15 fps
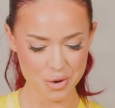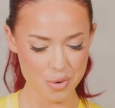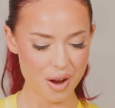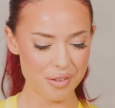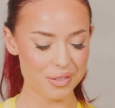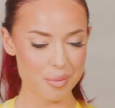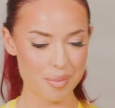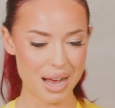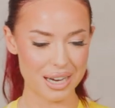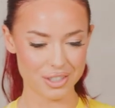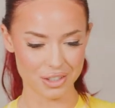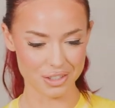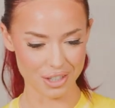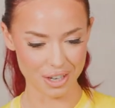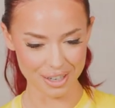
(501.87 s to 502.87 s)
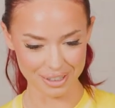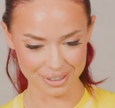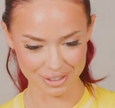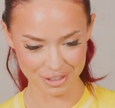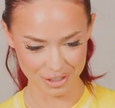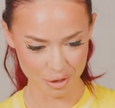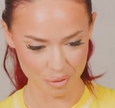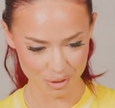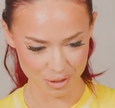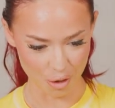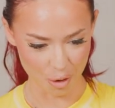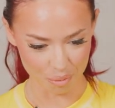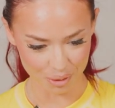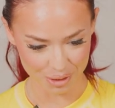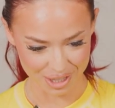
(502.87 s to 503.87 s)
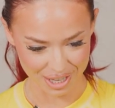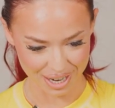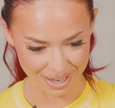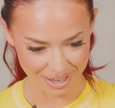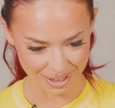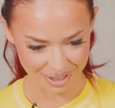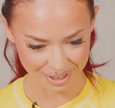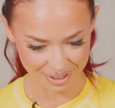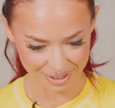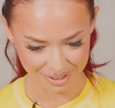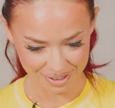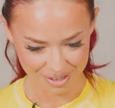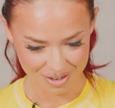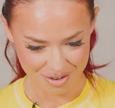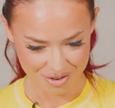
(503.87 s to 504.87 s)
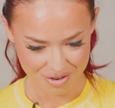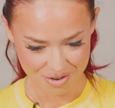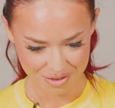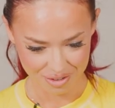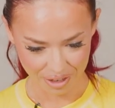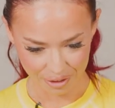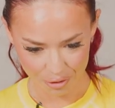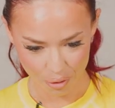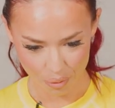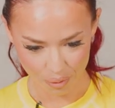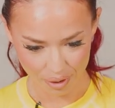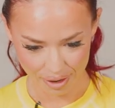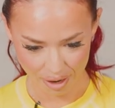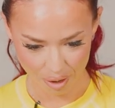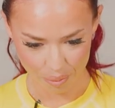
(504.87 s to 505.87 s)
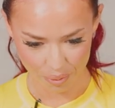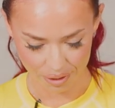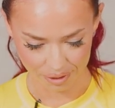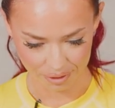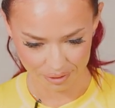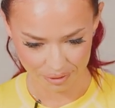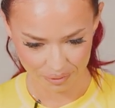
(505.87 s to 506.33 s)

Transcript: You have the magic touch. It was almost there. I don't know what happened.